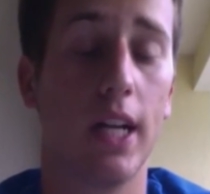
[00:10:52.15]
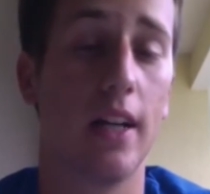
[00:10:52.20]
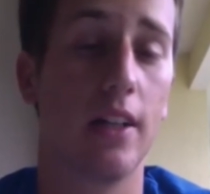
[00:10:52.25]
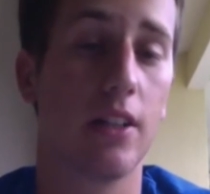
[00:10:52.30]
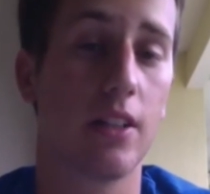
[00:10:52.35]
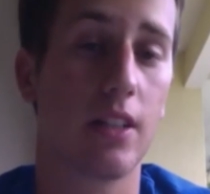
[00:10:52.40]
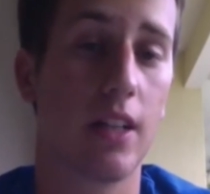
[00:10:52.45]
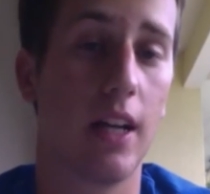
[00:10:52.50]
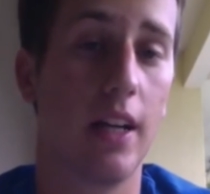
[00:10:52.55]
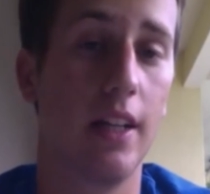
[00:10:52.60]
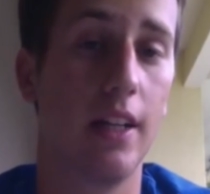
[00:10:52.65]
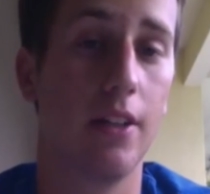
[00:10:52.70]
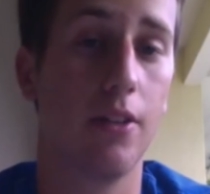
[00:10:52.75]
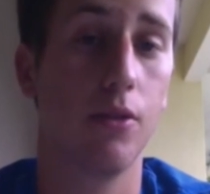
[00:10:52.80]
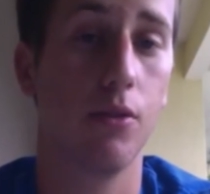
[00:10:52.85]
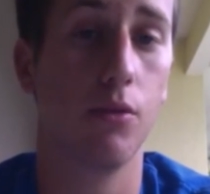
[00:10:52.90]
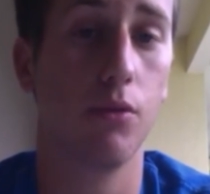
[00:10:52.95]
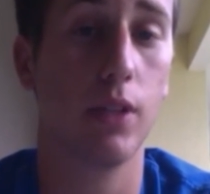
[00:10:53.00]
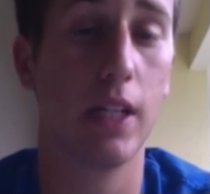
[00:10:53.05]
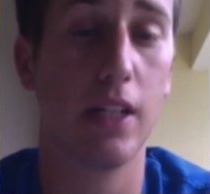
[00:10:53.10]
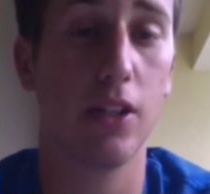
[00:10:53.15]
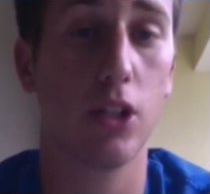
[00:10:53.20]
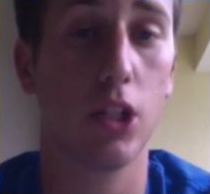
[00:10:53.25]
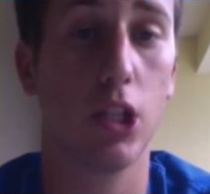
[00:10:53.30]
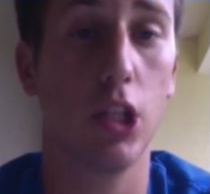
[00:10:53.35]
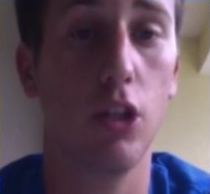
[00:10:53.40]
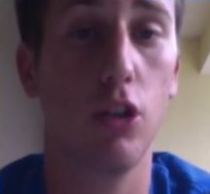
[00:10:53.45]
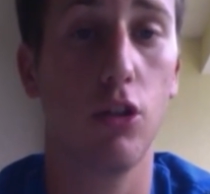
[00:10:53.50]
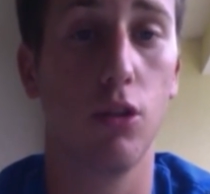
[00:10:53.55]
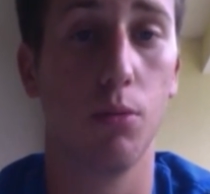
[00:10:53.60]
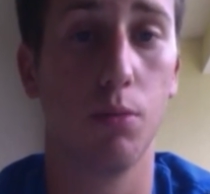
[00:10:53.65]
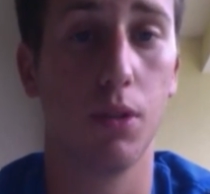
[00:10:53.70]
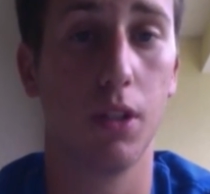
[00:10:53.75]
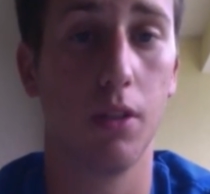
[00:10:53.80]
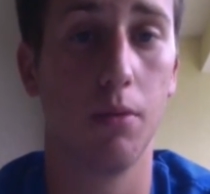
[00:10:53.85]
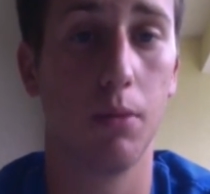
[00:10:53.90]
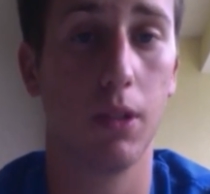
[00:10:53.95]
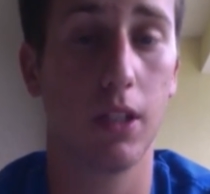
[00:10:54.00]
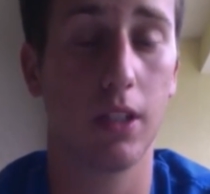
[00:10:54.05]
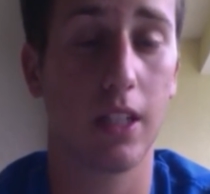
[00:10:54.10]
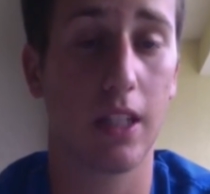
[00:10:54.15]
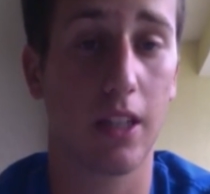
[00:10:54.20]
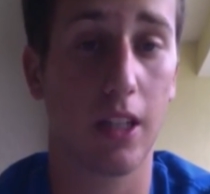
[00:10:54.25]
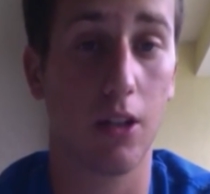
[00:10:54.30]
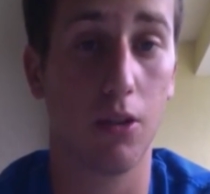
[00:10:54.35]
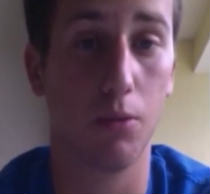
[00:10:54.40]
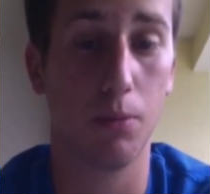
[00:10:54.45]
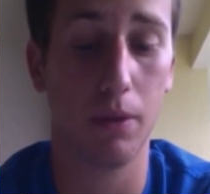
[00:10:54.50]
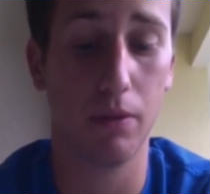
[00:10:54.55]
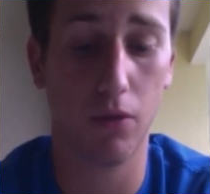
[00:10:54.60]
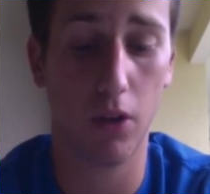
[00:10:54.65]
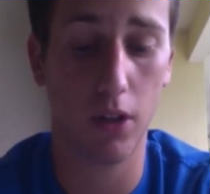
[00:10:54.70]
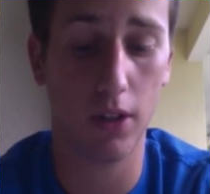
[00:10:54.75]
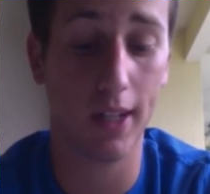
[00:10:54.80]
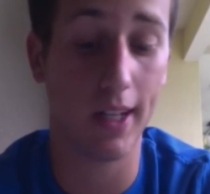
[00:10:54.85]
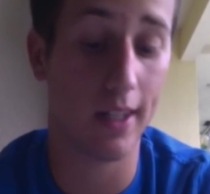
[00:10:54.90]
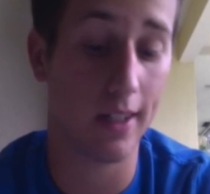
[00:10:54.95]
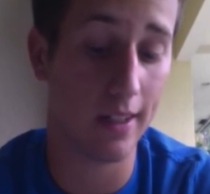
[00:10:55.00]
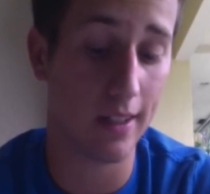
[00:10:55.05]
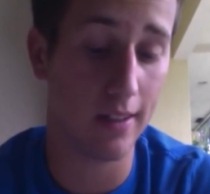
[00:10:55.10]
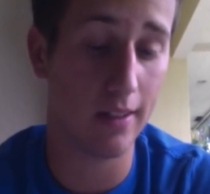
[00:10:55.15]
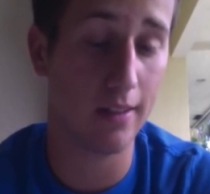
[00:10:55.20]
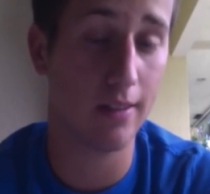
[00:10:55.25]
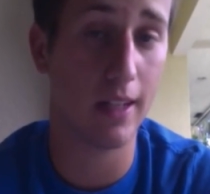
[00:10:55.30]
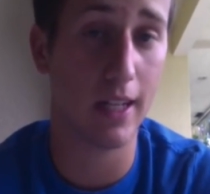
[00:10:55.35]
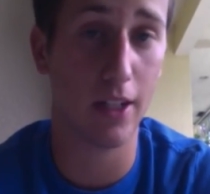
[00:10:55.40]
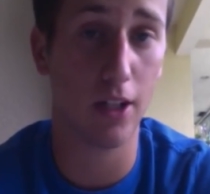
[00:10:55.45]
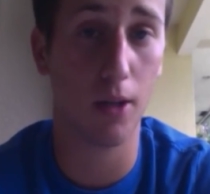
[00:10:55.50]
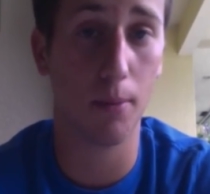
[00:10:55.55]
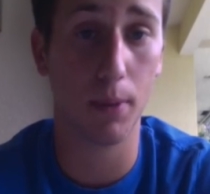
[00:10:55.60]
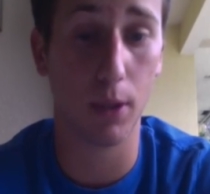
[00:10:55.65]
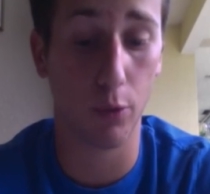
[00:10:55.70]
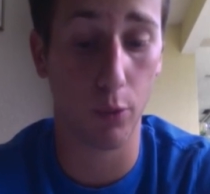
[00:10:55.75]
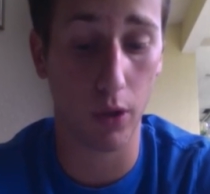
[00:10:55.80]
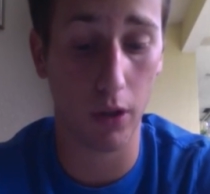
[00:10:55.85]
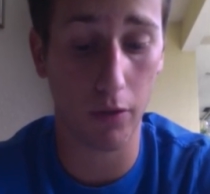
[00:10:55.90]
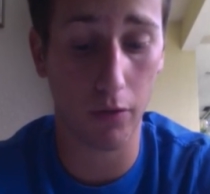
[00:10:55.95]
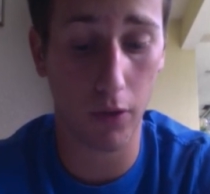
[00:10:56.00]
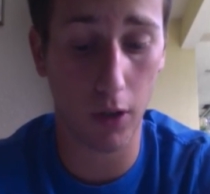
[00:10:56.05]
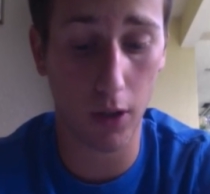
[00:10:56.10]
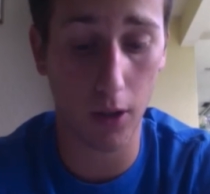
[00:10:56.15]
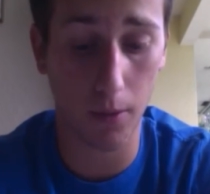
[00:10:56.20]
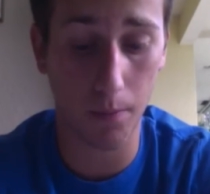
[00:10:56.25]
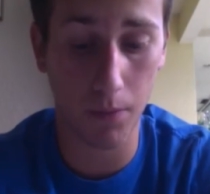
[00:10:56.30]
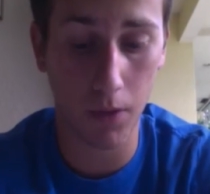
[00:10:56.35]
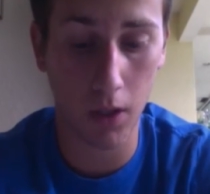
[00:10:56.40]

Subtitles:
I decided to get into the YouTube scene because I thought it would be fun, and it ended up being really fun.